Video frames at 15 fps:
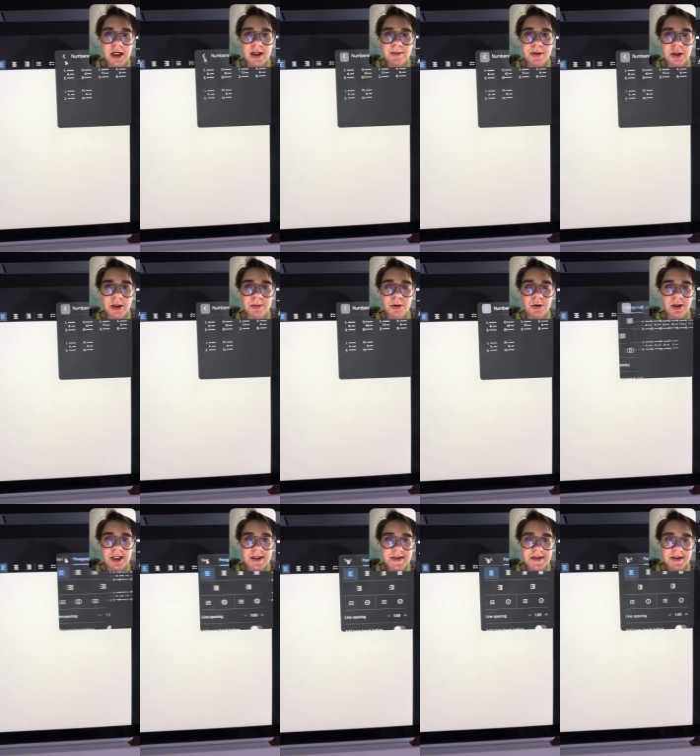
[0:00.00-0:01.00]
bullet
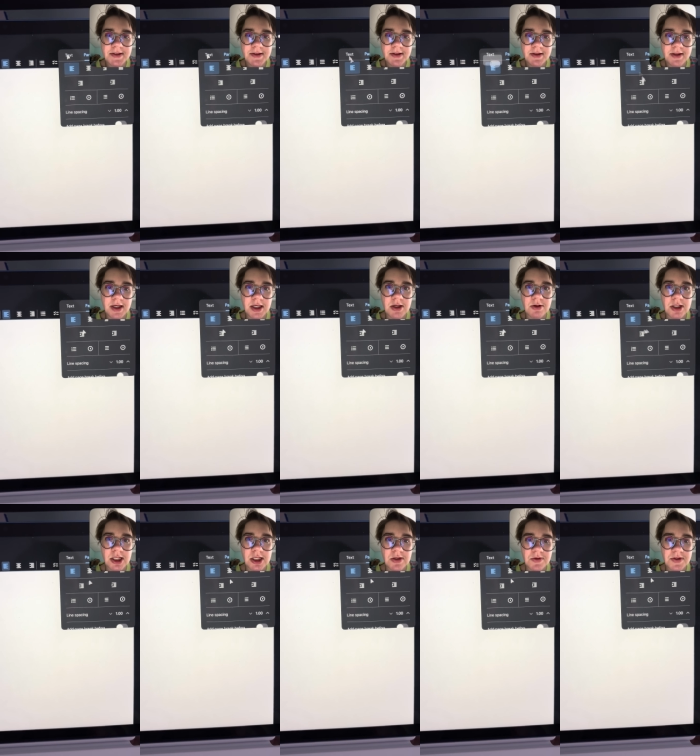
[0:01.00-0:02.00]
points that you can
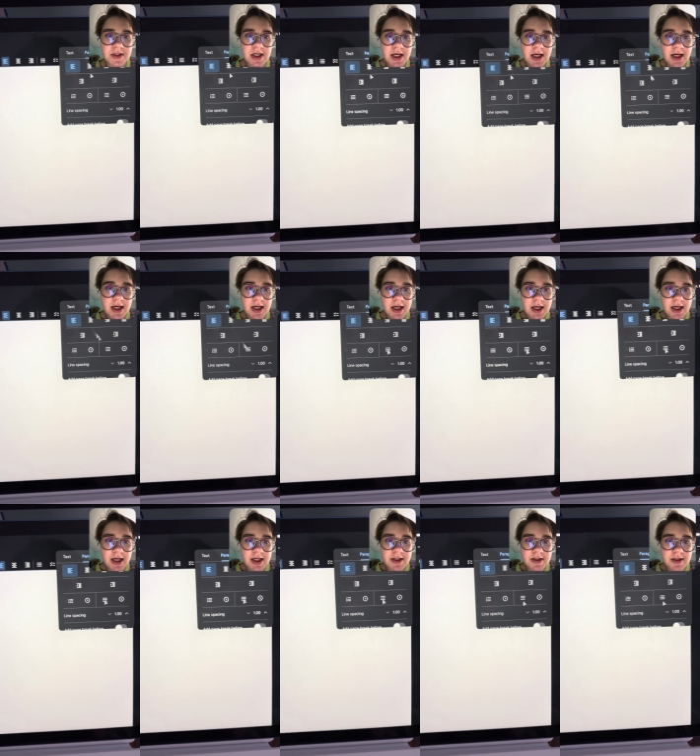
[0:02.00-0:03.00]
use.
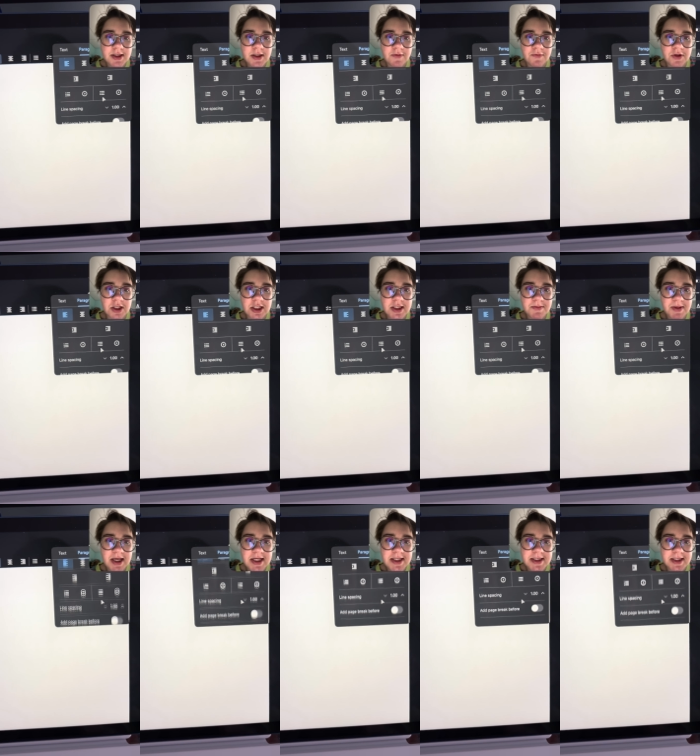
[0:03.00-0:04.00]
So for the
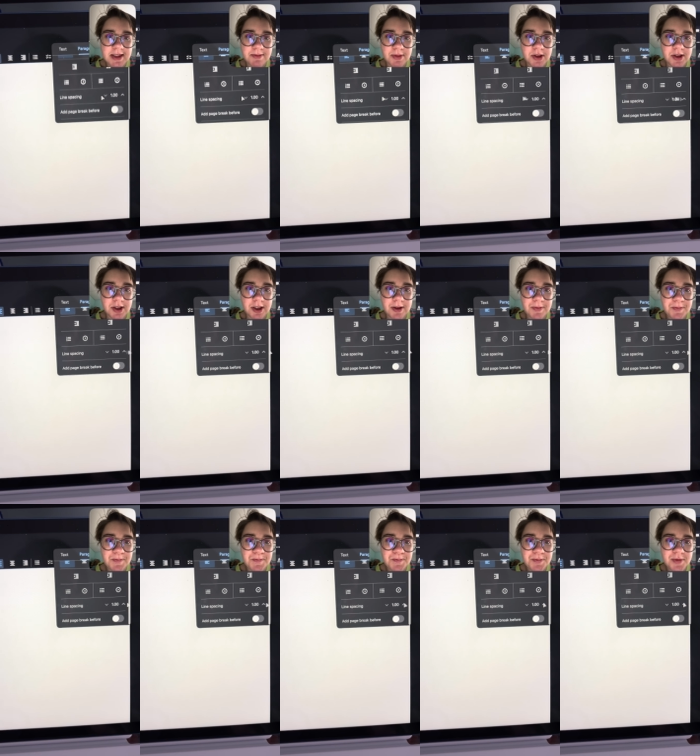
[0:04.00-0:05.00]
spacing part,
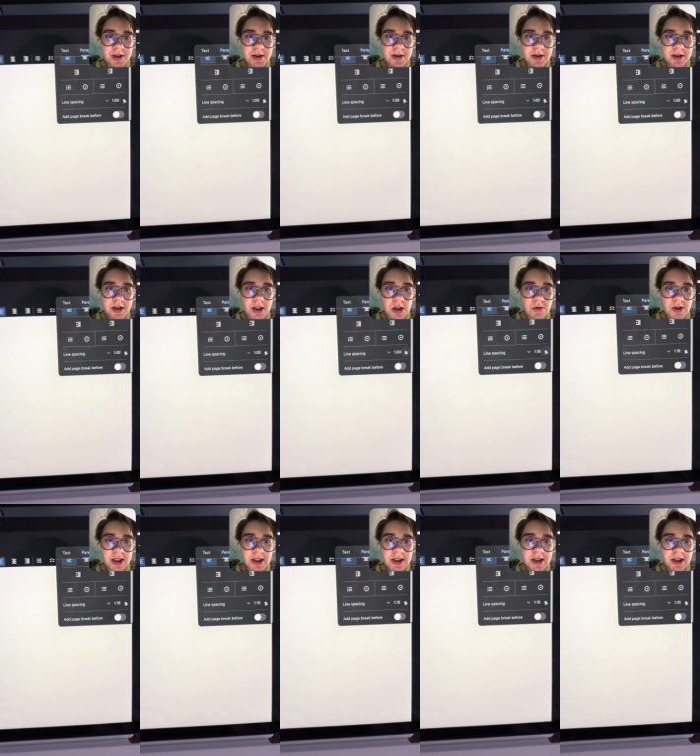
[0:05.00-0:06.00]
you
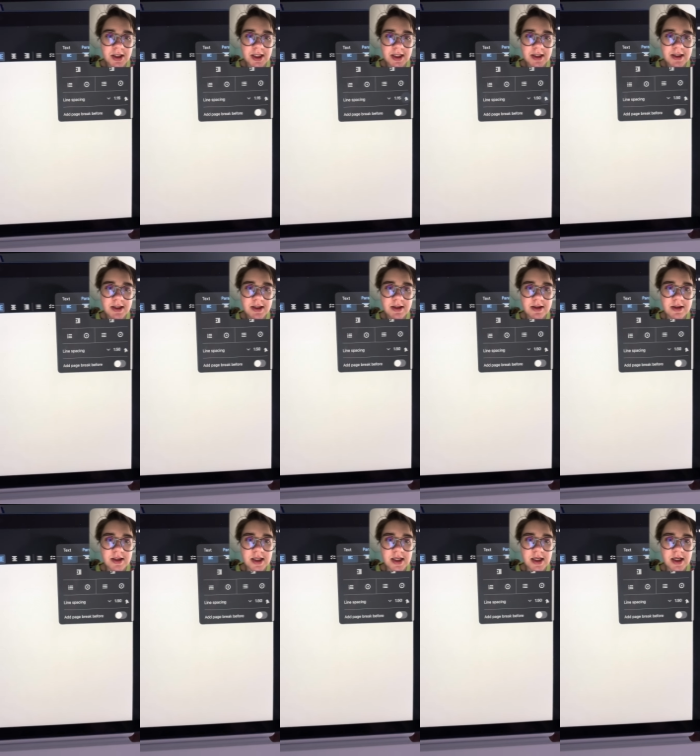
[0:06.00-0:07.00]
can click
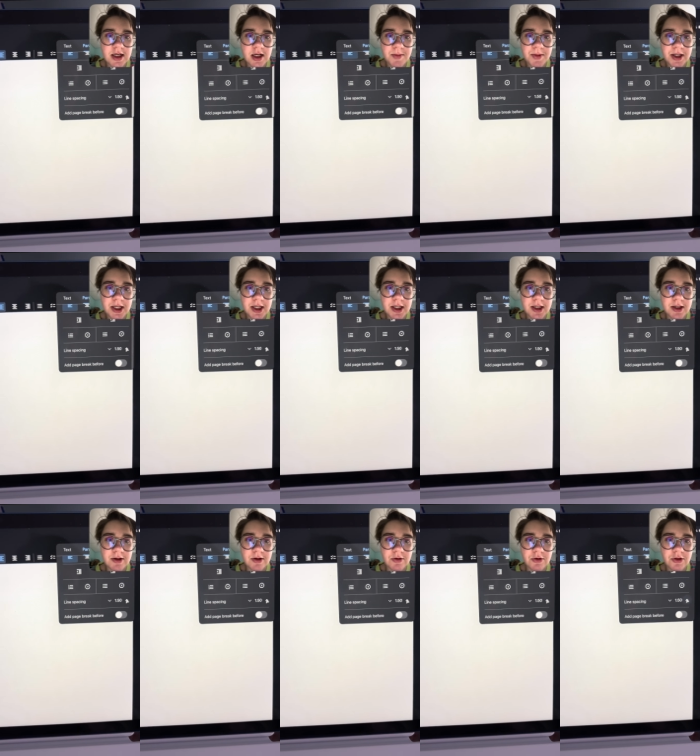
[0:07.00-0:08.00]
the up
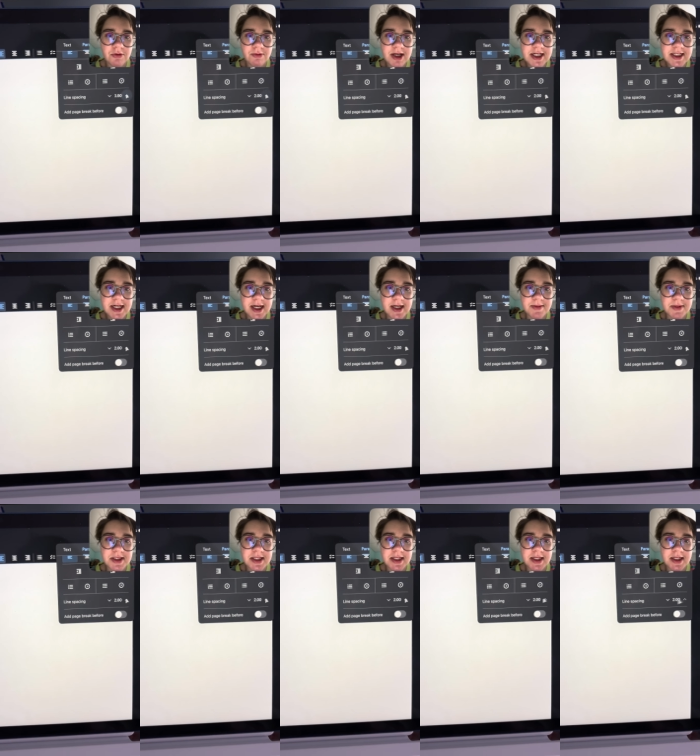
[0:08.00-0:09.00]
arrow 3 times
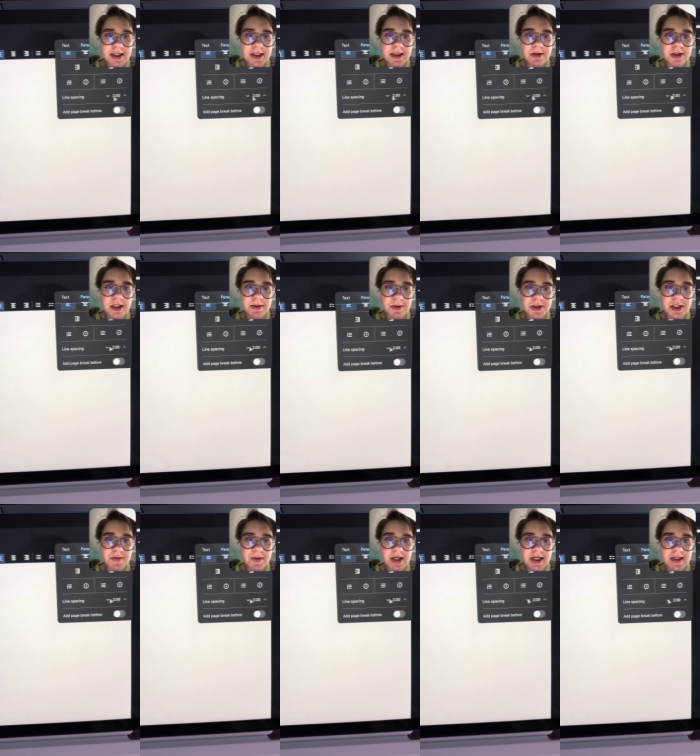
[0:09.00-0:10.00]
to get to double
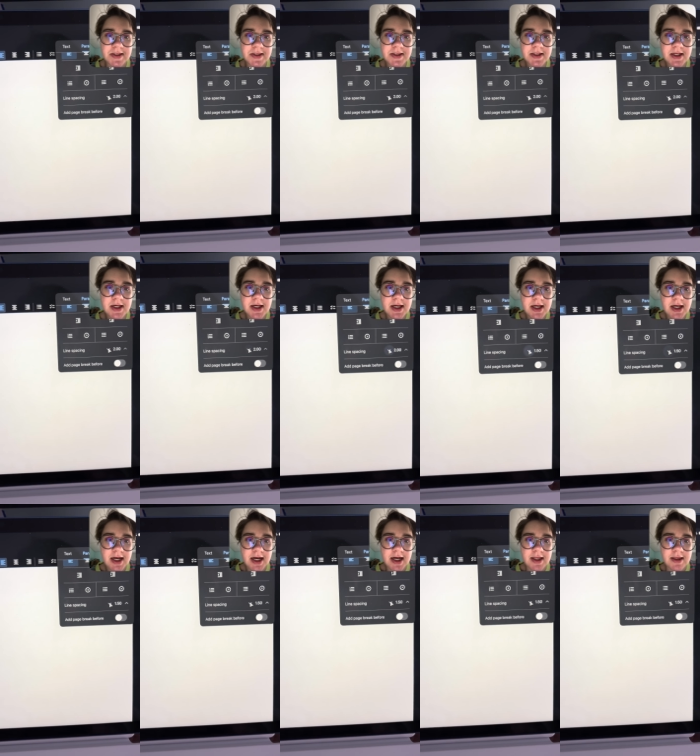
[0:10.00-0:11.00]
space,
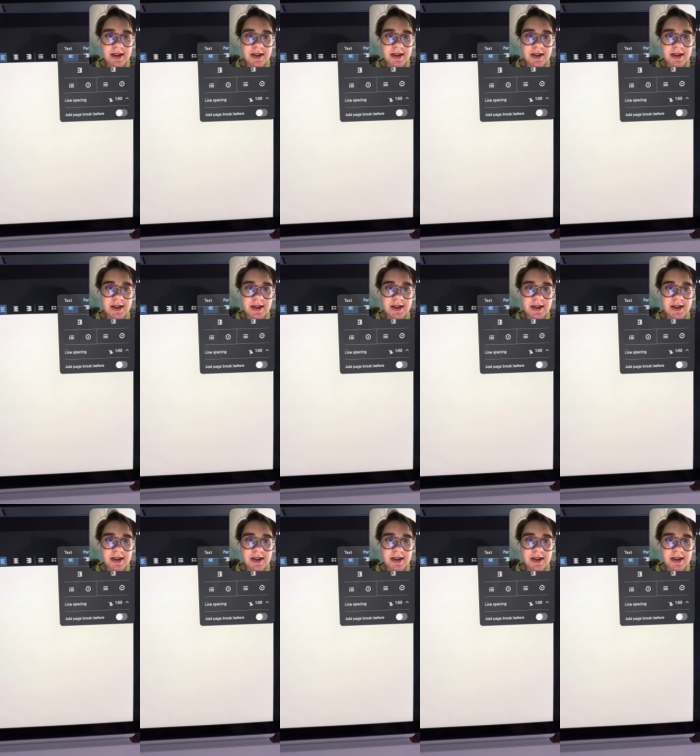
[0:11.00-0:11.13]
and the